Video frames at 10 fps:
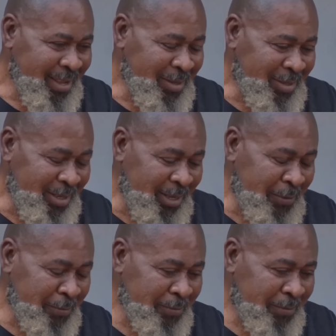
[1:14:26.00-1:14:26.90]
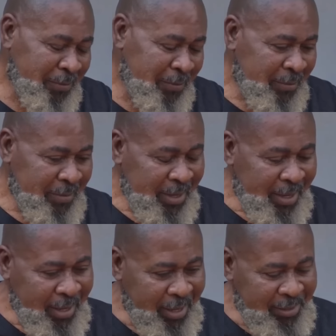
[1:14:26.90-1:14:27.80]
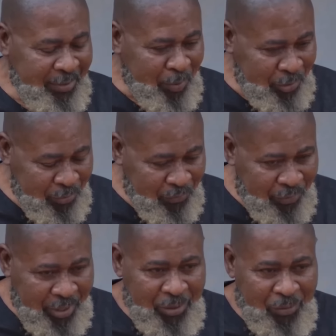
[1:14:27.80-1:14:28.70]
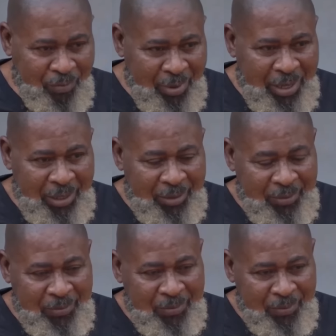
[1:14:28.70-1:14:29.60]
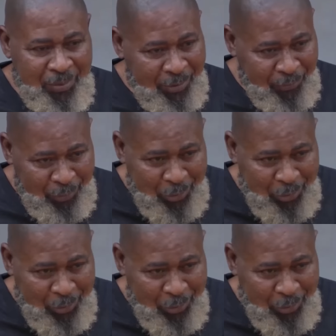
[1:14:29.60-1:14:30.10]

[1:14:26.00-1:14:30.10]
You see, as the bosom friend of my beautiful